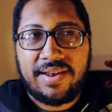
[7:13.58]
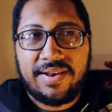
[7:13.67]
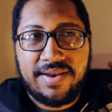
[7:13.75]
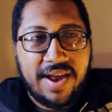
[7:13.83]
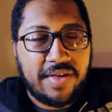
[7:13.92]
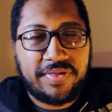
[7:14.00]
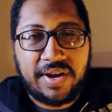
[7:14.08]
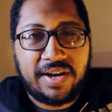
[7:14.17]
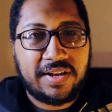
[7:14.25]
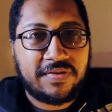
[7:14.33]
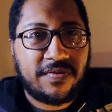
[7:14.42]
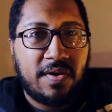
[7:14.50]

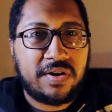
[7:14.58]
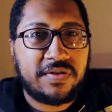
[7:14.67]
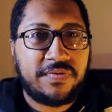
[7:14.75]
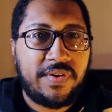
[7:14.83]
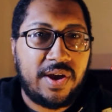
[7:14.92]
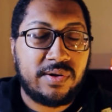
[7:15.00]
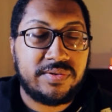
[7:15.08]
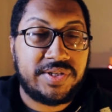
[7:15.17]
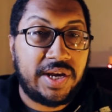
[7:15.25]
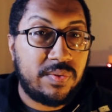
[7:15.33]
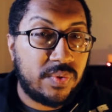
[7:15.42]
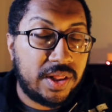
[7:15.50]
Nothing as far as
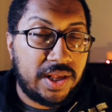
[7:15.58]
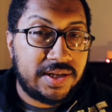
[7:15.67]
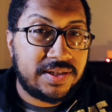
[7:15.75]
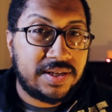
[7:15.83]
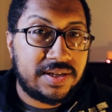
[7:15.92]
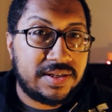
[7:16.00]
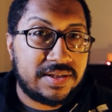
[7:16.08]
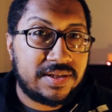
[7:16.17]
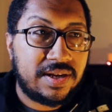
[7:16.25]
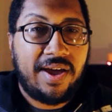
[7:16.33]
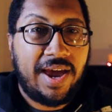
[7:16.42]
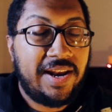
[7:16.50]
VOD
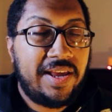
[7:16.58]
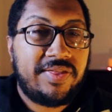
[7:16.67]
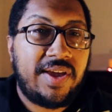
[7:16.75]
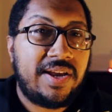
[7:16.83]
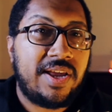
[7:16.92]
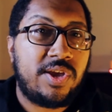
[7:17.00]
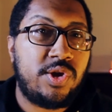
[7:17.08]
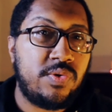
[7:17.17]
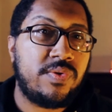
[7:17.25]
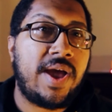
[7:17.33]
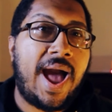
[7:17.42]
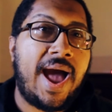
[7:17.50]
releases. Anything that
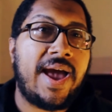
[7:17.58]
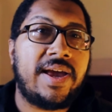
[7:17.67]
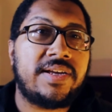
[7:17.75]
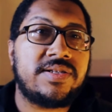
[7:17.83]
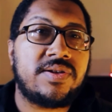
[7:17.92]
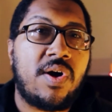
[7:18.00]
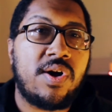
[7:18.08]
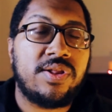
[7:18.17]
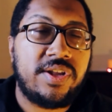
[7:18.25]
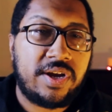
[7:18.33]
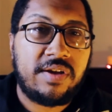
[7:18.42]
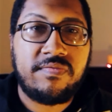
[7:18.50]
you guys are
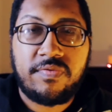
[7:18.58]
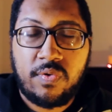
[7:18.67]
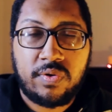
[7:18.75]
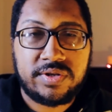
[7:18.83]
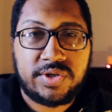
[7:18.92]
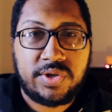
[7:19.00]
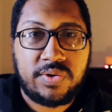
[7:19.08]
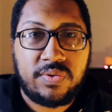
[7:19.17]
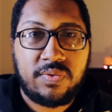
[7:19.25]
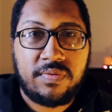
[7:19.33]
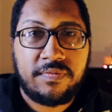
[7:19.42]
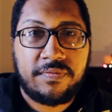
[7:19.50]
looking forward
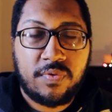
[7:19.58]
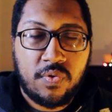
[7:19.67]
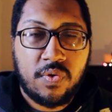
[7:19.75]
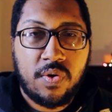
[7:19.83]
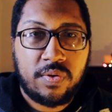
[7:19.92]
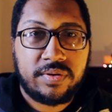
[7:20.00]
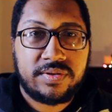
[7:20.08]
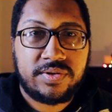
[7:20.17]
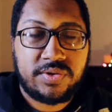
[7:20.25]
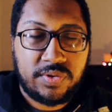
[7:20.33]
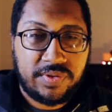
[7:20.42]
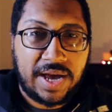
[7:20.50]
to for
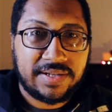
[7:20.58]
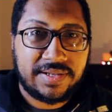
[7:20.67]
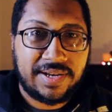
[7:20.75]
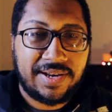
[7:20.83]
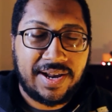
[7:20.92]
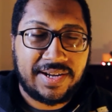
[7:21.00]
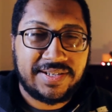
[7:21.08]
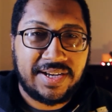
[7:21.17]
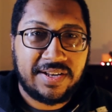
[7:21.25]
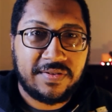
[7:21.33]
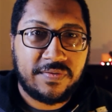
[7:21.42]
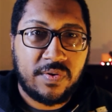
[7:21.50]

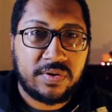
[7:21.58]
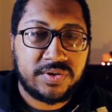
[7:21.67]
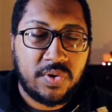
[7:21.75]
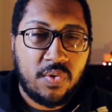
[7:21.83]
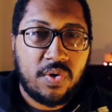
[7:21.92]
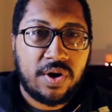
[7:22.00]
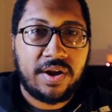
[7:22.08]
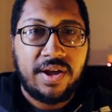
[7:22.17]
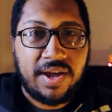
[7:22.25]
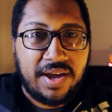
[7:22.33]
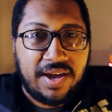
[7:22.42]
2019 as far as horror,